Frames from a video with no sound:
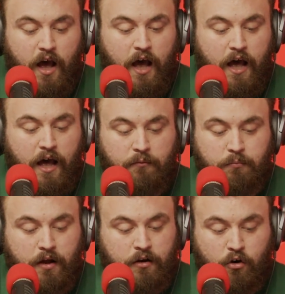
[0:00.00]

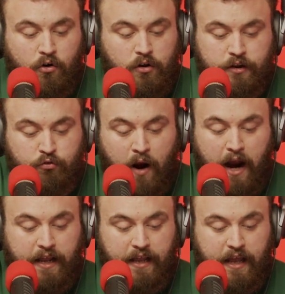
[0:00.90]
A girl is
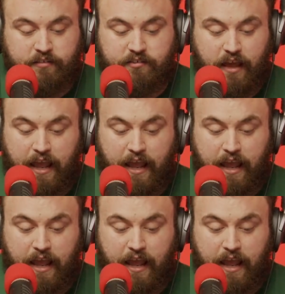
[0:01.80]
riding it,